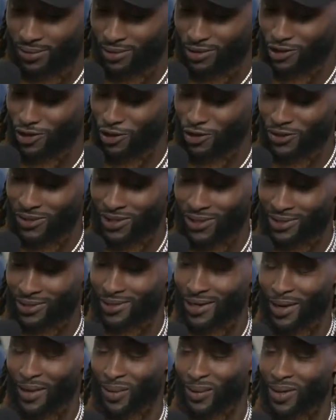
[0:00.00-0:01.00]
so
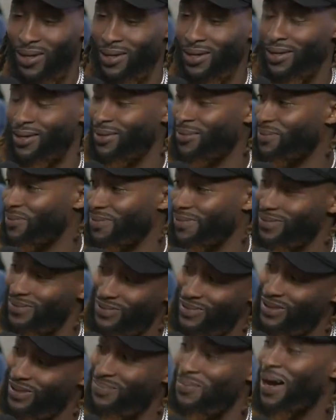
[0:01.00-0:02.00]
just like kind of
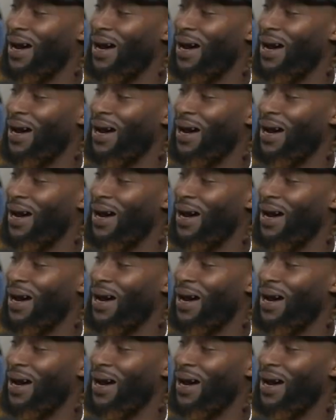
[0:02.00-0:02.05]
was